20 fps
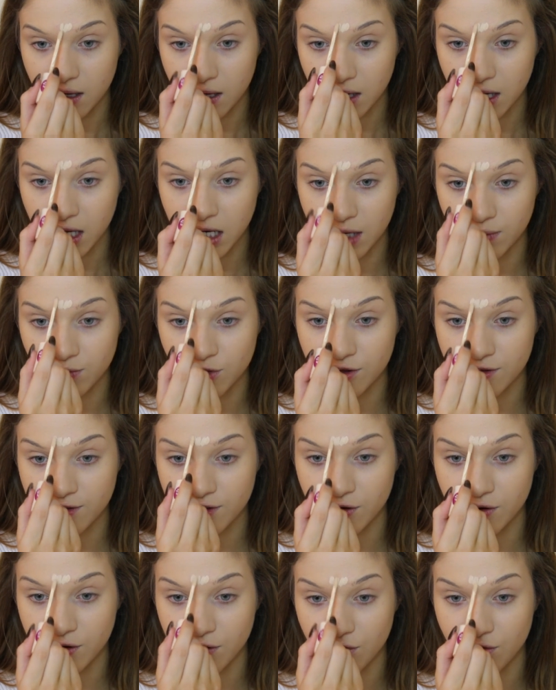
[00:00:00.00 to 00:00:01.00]
and I'm
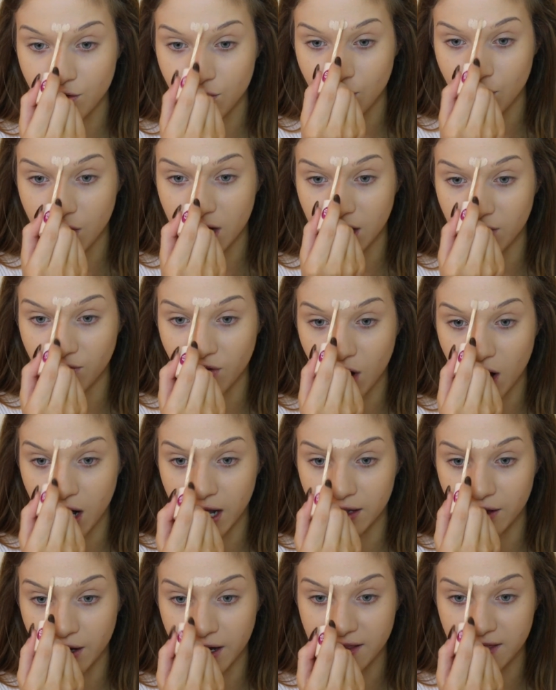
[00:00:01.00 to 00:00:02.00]
just going to kind of
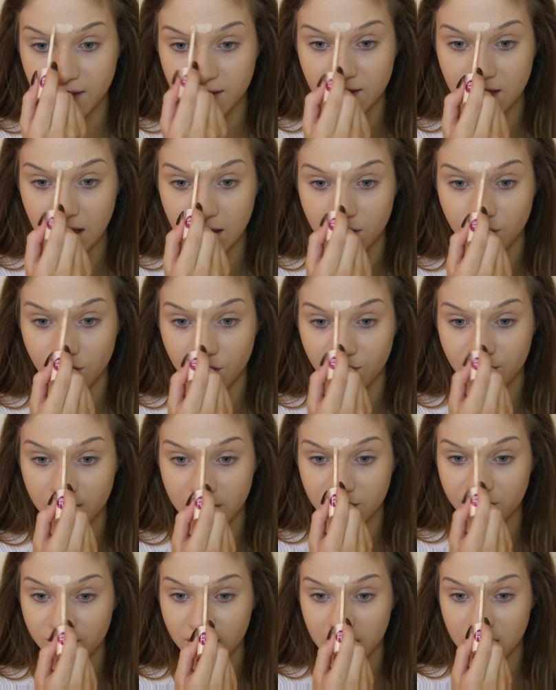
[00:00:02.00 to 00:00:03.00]
highlight the center of
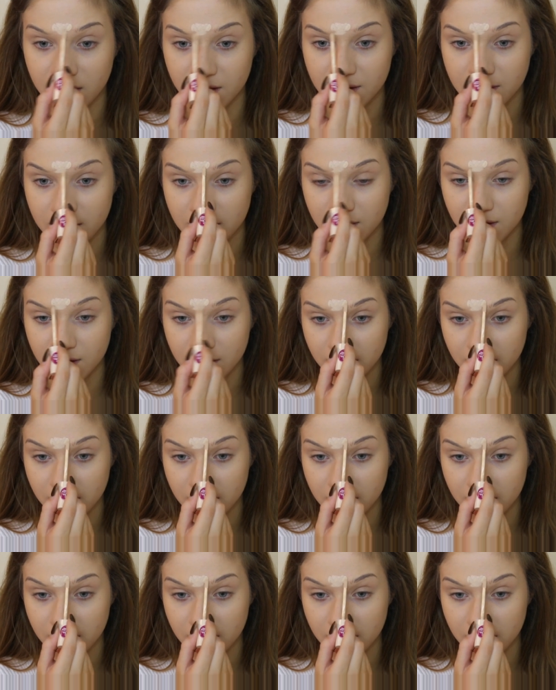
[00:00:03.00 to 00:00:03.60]
my face.